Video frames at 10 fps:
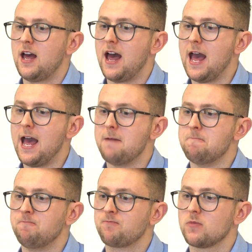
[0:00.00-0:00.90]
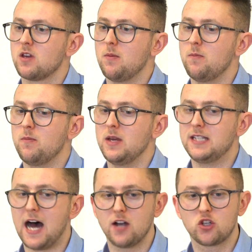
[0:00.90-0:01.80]
Um, my
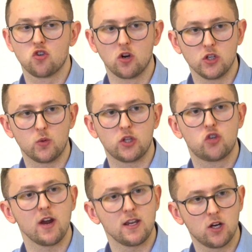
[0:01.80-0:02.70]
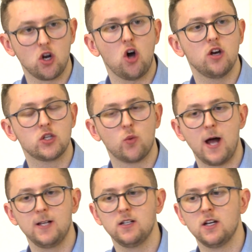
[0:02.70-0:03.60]
dad struggles with drink a lot as
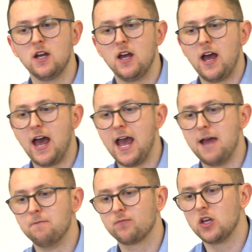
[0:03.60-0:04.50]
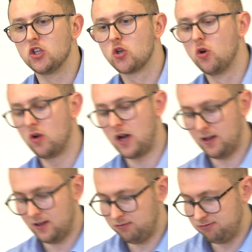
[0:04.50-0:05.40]
well. Um, and so